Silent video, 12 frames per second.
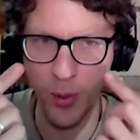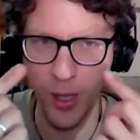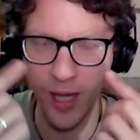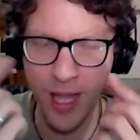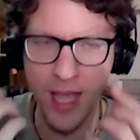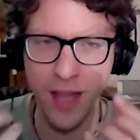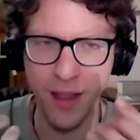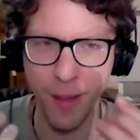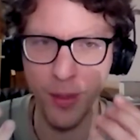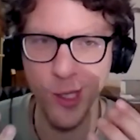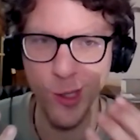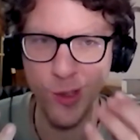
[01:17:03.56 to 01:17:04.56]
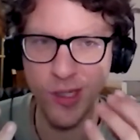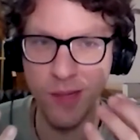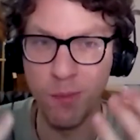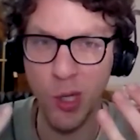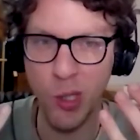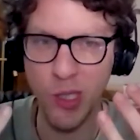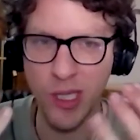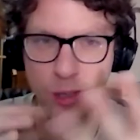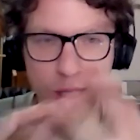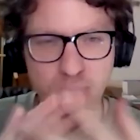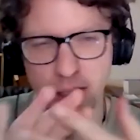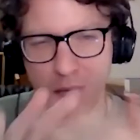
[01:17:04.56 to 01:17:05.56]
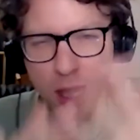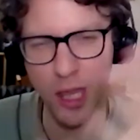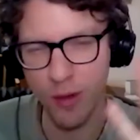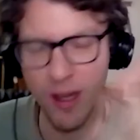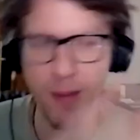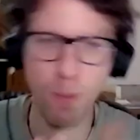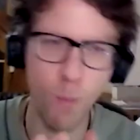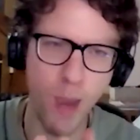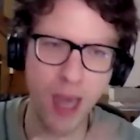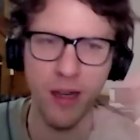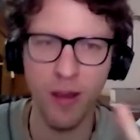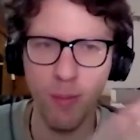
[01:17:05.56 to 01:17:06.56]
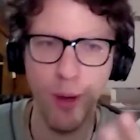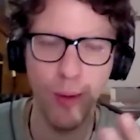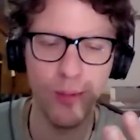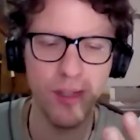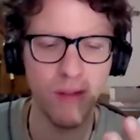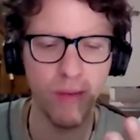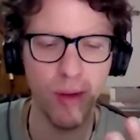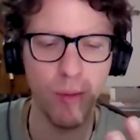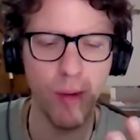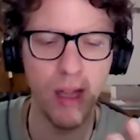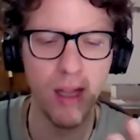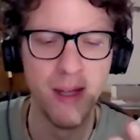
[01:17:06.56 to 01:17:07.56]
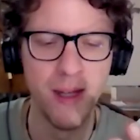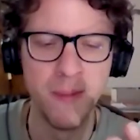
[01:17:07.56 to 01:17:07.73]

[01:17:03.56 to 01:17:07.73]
part, that produce the mucin. So these are the three main components, if you will.